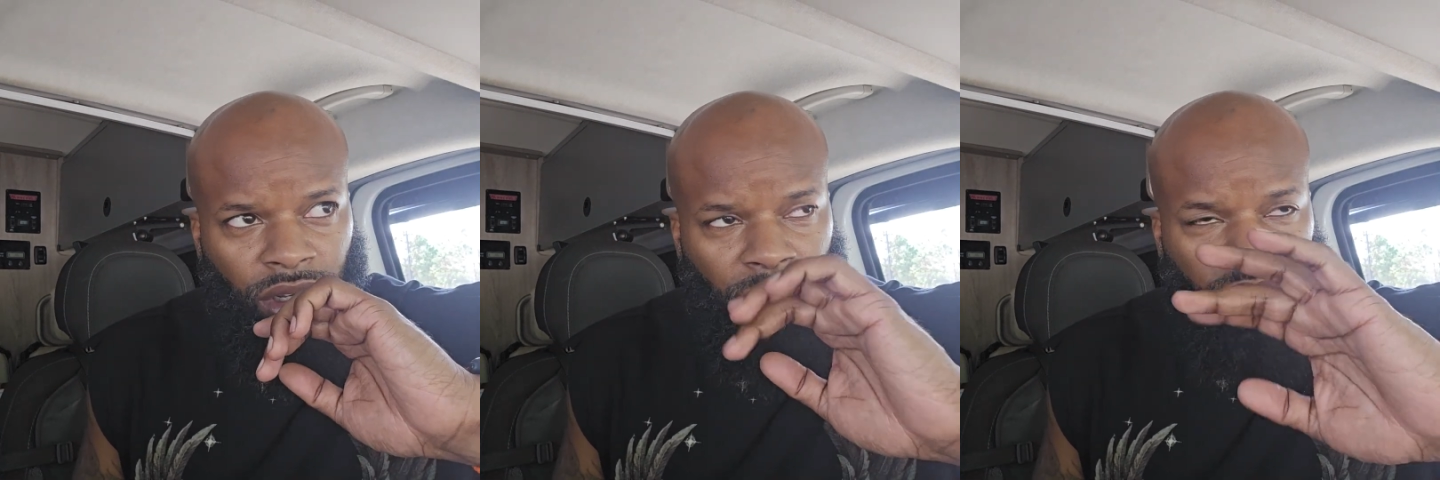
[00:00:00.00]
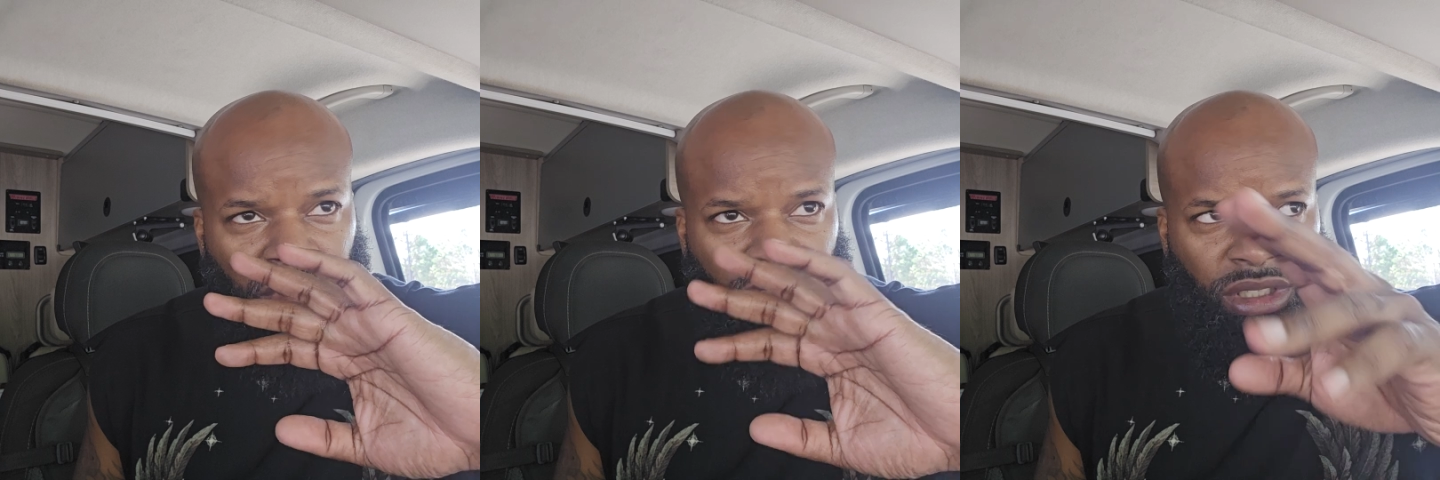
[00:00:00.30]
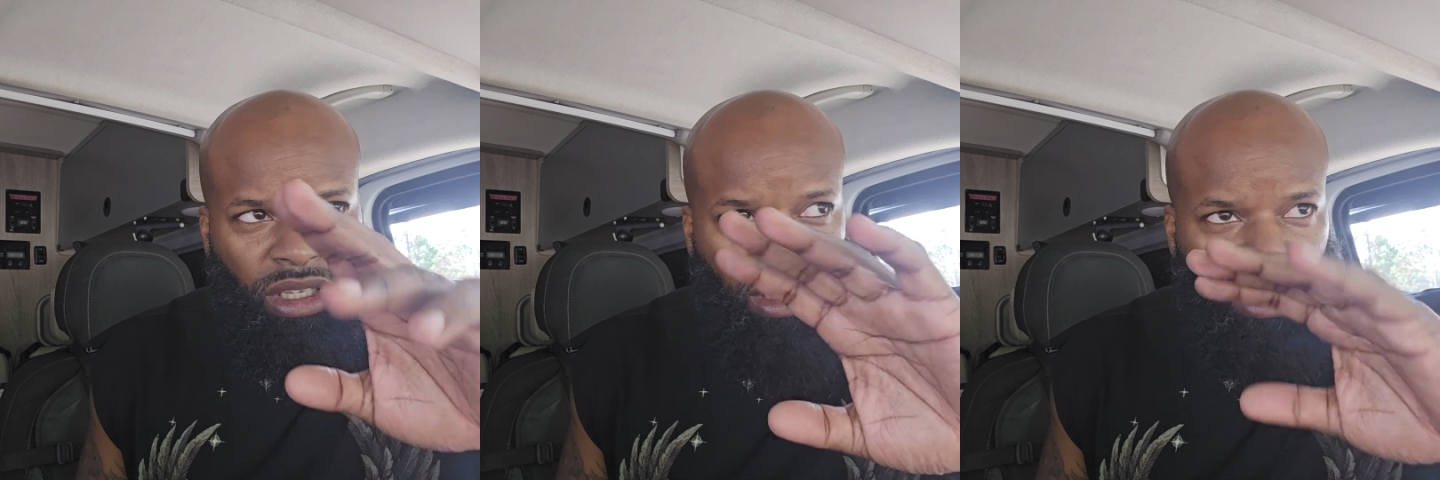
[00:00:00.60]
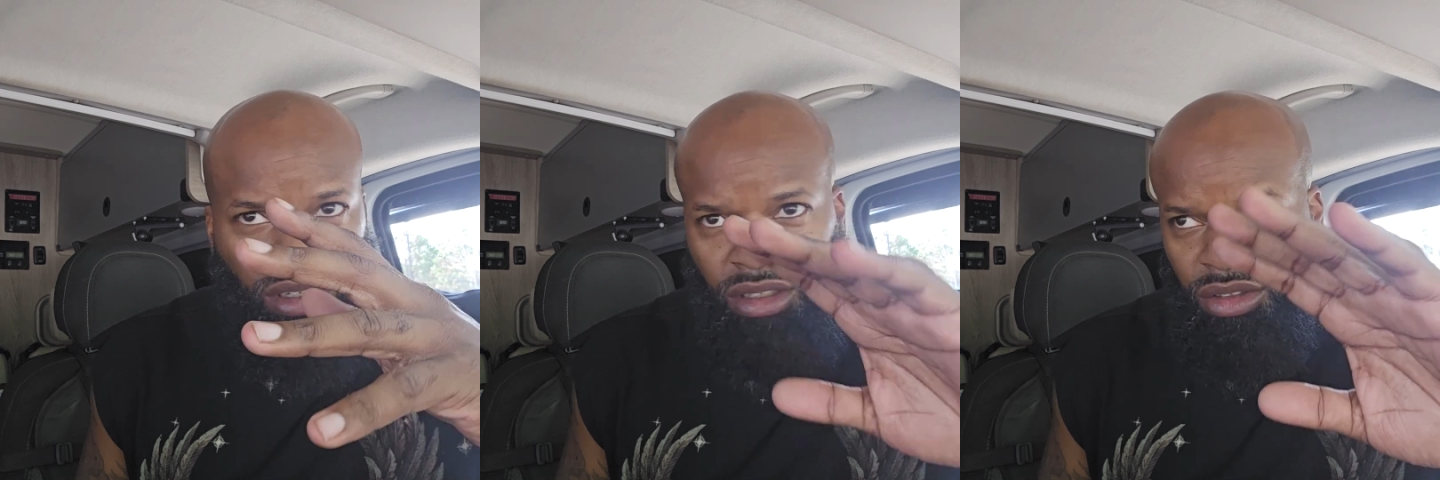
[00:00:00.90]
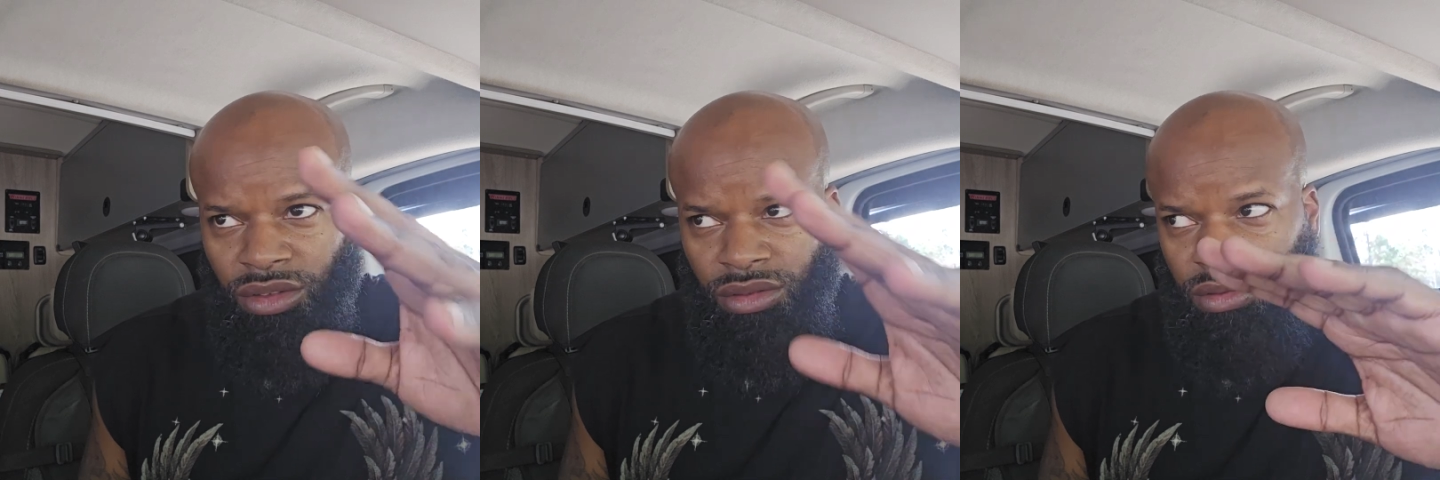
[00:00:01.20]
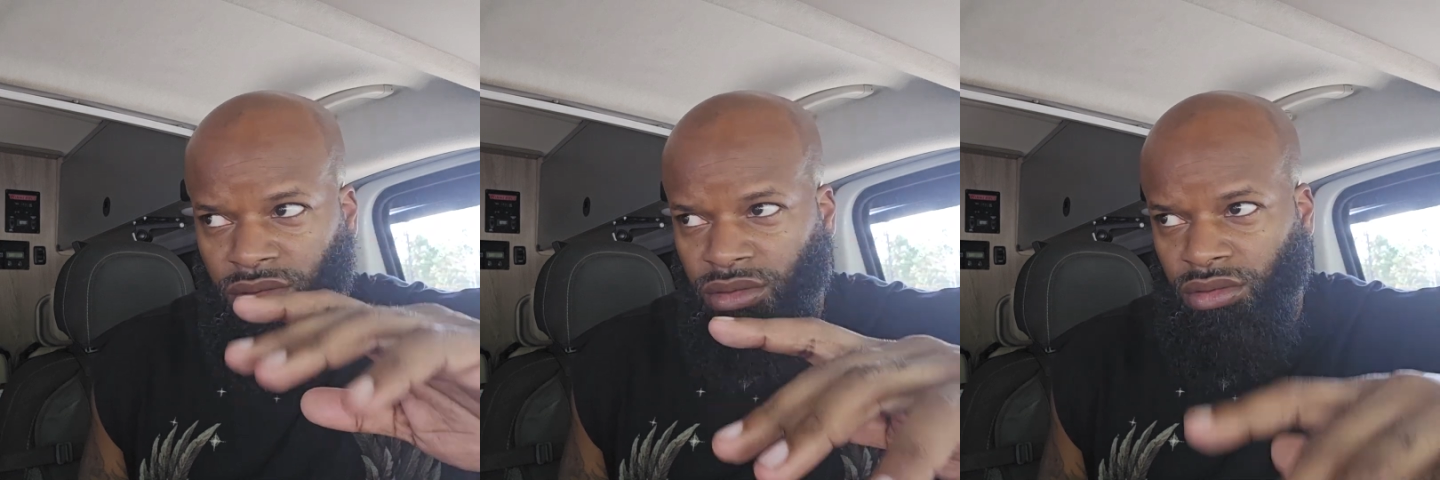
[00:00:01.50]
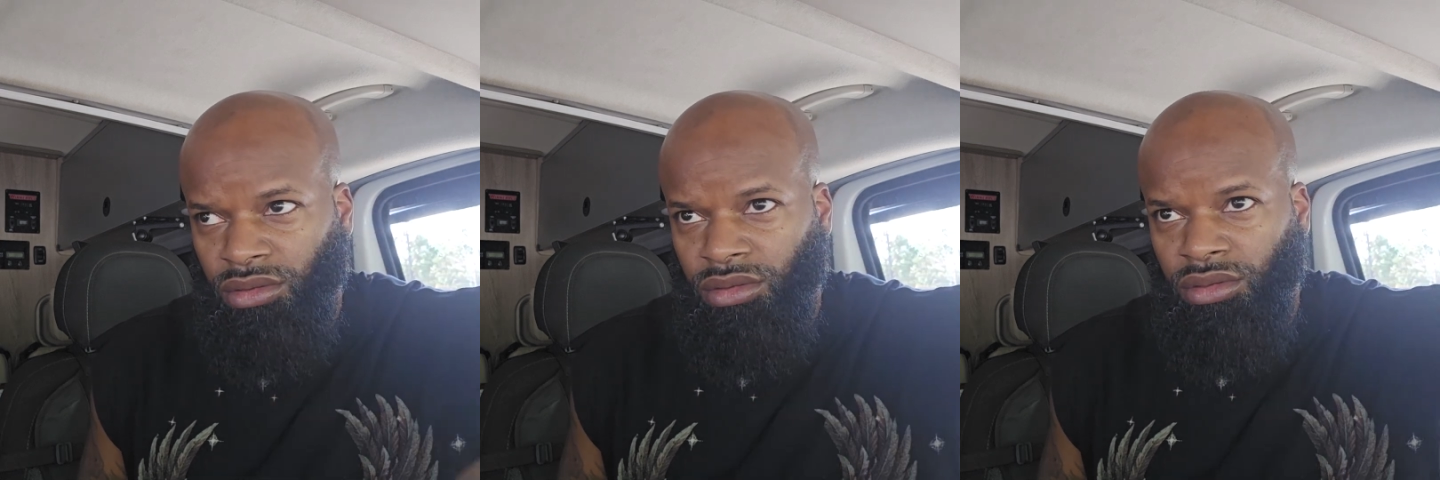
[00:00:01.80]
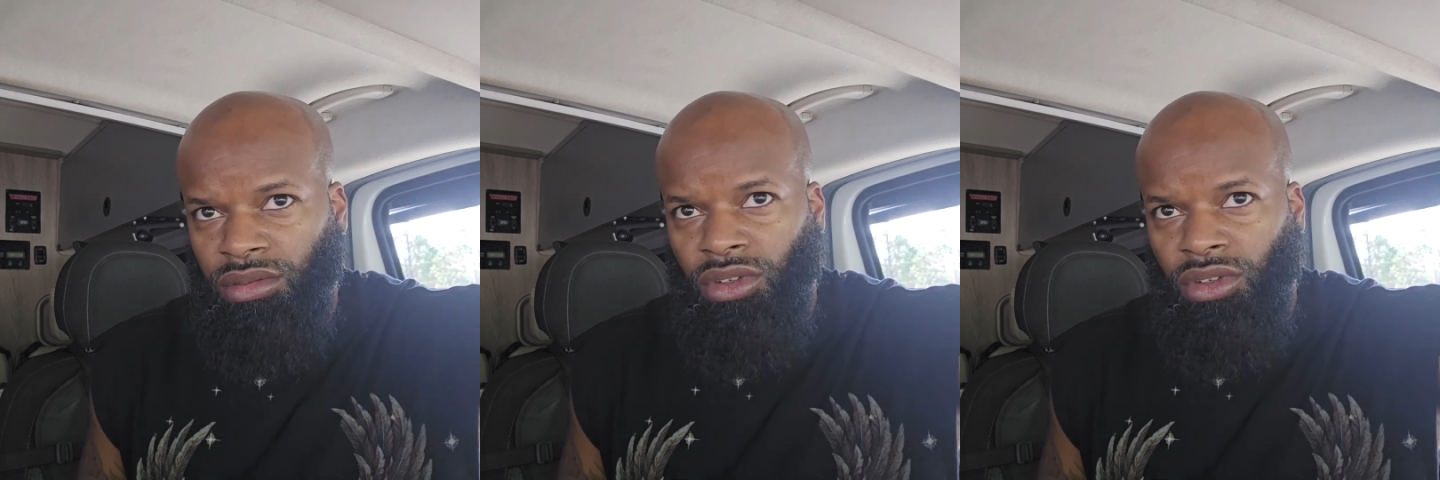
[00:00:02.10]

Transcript: M110 clone.